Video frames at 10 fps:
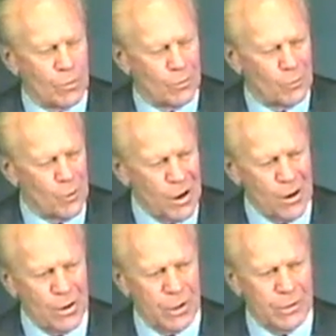
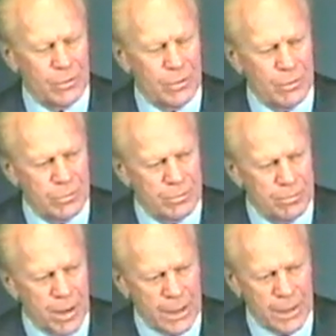where it
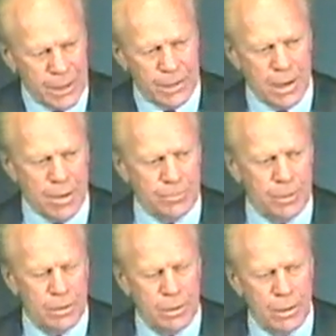might end up.
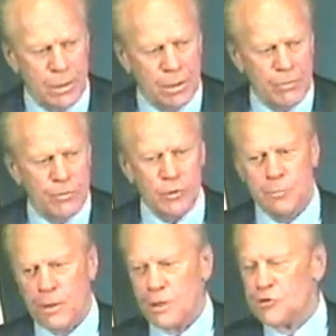First
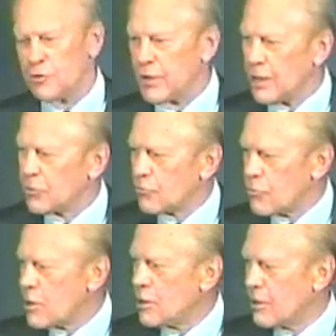place, you've got
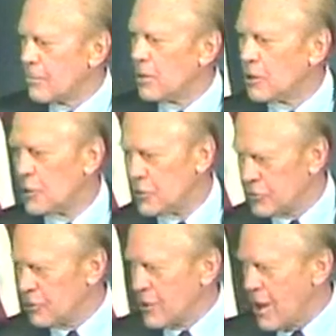three committees
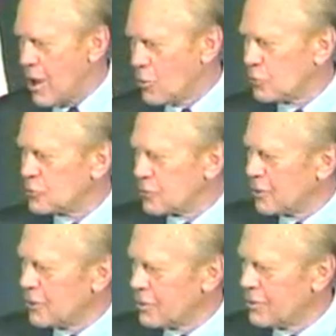in the House
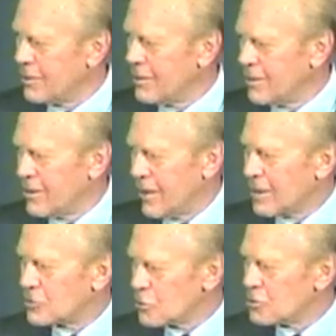that are
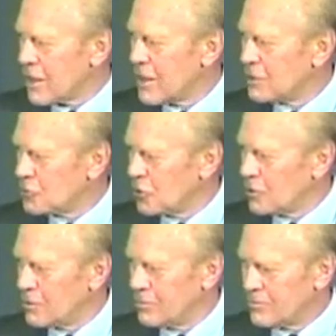
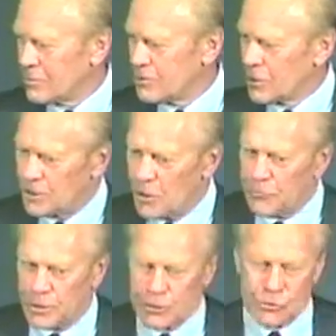exercising
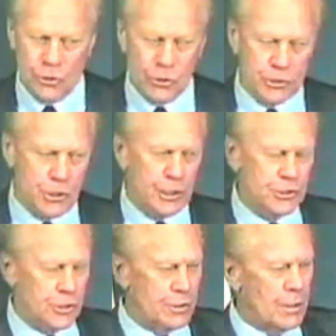significant
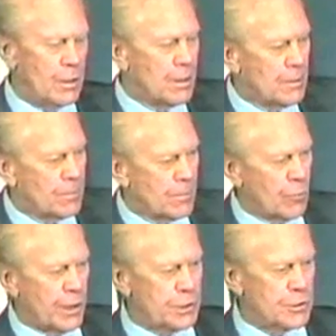jurisdiction,
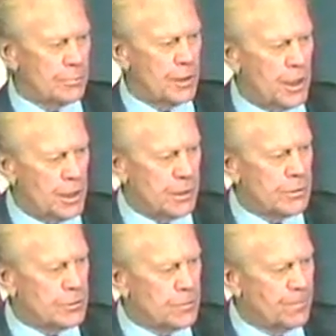Ways and
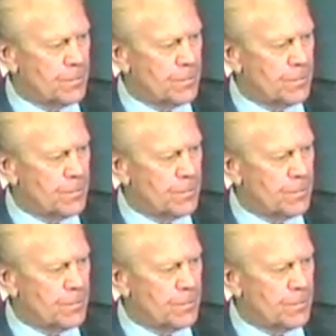Means,